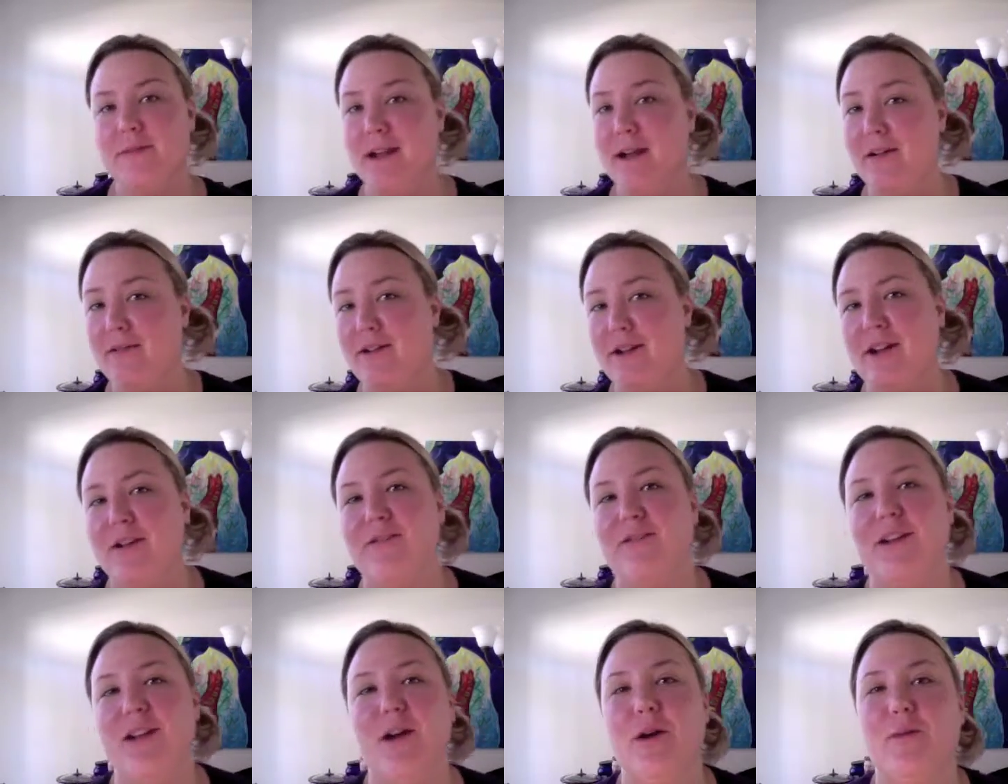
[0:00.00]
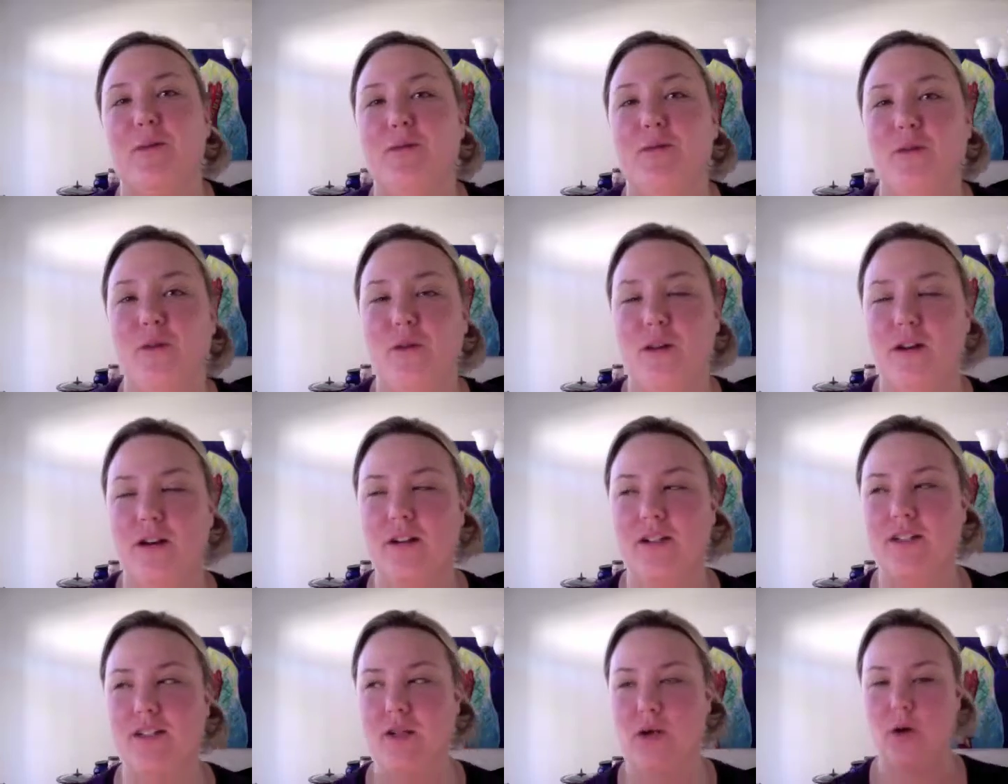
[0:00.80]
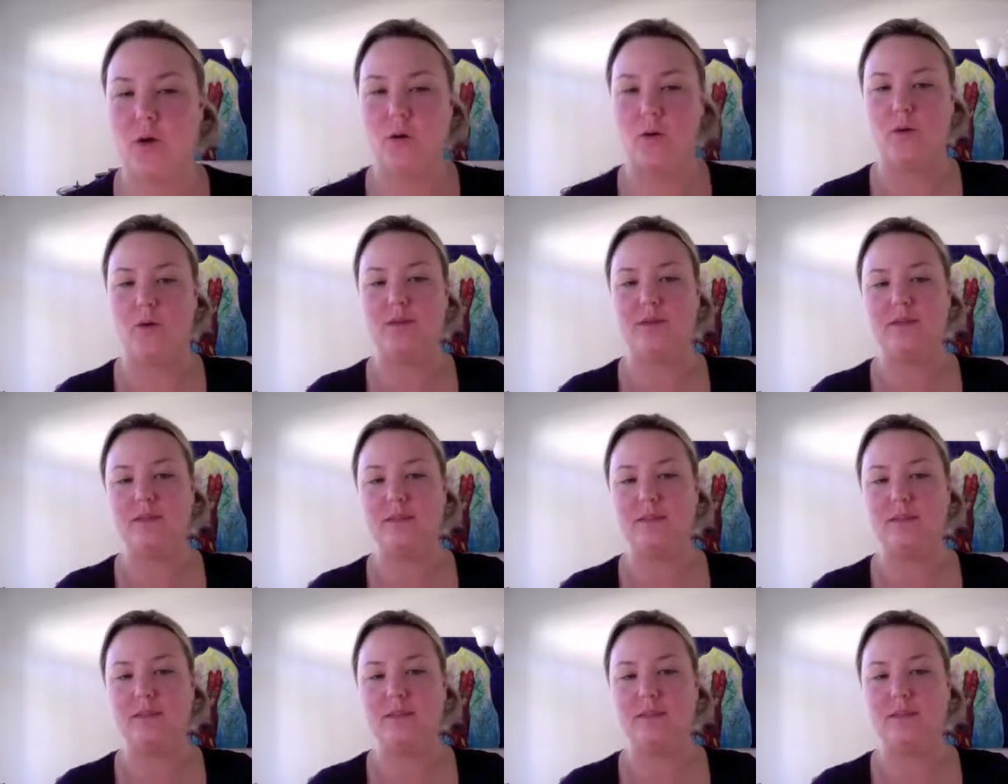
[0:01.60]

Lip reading: Never done a video before, so